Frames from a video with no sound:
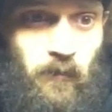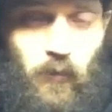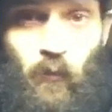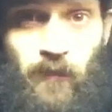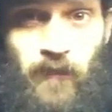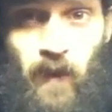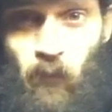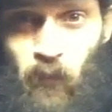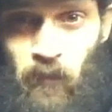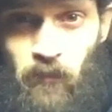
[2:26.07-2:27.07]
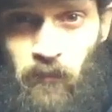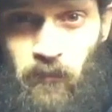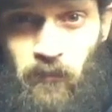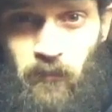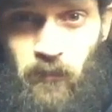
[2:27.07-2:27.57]
do what thou wilt
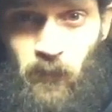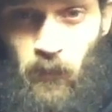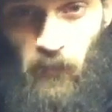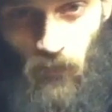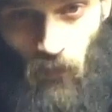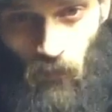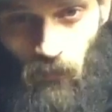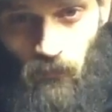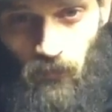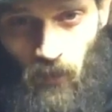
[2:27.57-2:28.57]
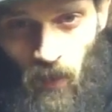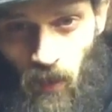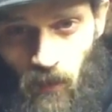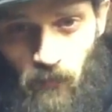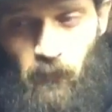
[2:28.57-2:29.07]
would be the whole of the
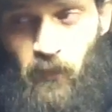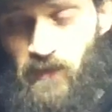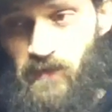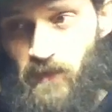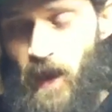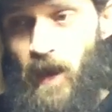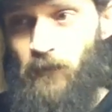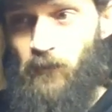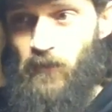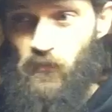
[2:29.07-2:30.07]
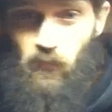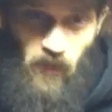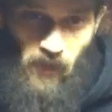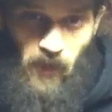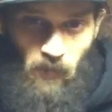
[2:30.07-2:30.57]
law, but it's not, because we're
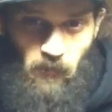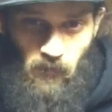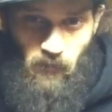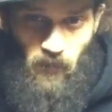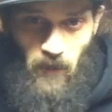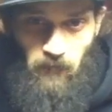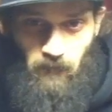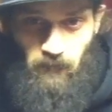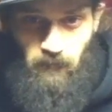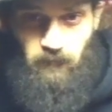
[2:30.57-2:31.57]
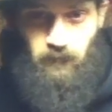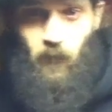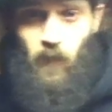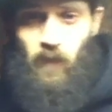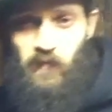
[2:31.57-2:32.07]
not allowed to do that.
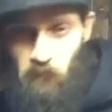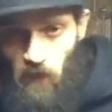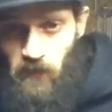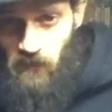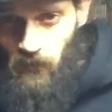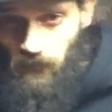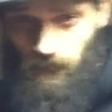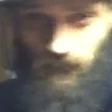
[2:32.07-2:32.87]
There is punishment.